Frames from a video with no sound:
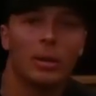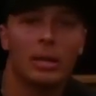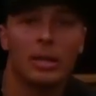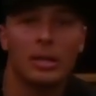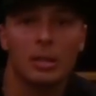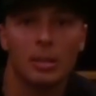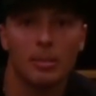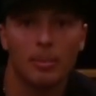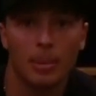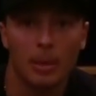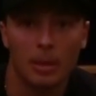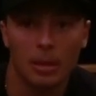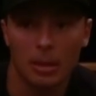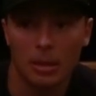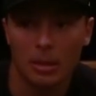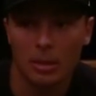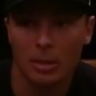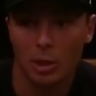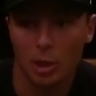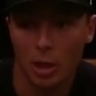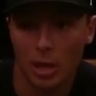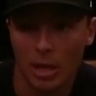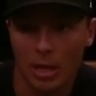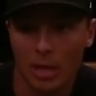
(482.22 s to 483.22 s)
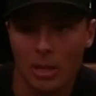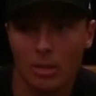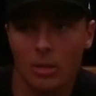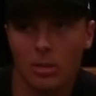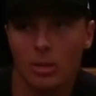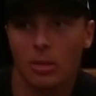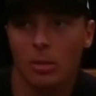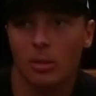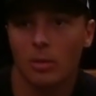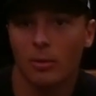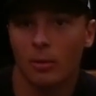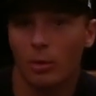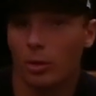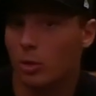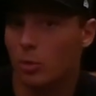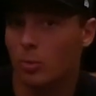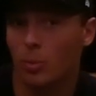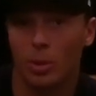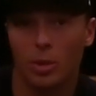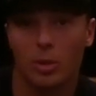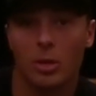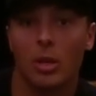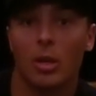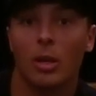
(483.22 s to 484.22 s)
needs to be changed versus
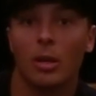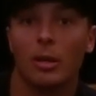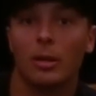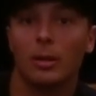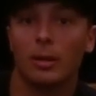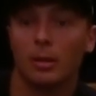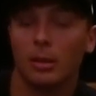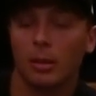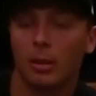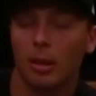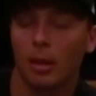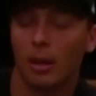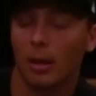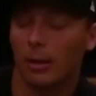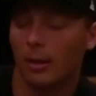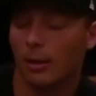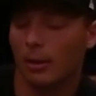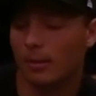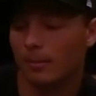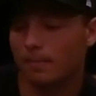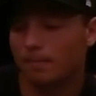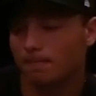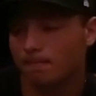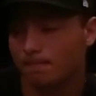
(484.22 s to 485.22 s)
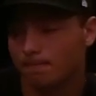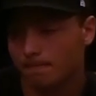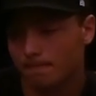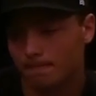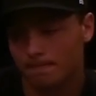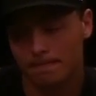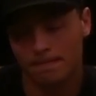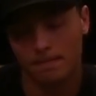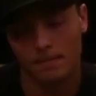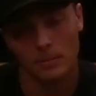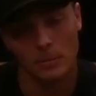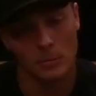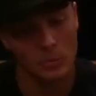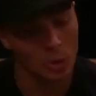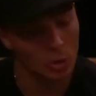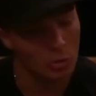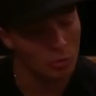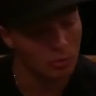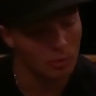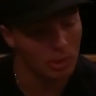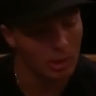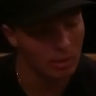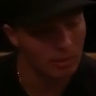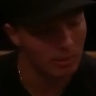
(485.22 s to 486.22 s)
what's good. So
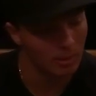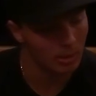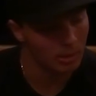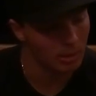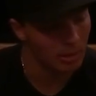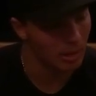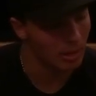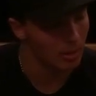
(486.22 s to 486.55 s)
it's really, really